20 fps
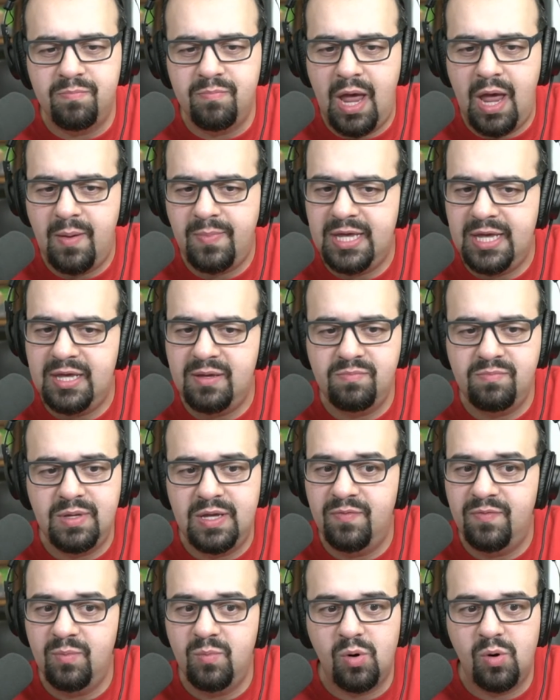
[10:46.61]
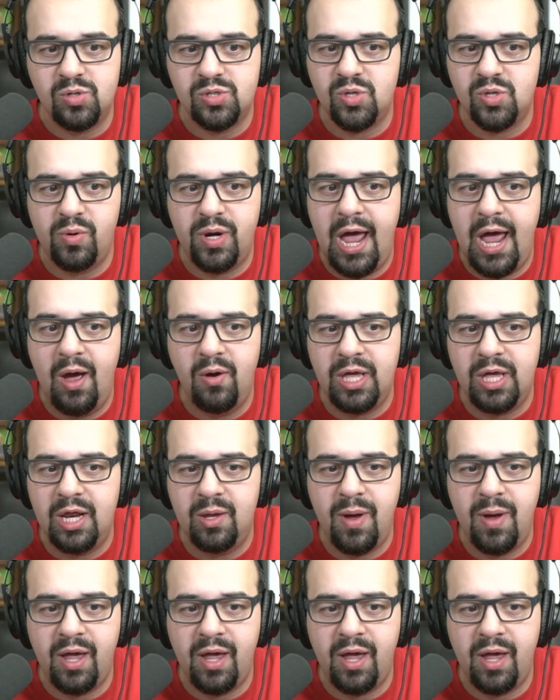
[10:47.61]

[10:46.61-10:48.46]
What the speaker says: maybe even more so now, getting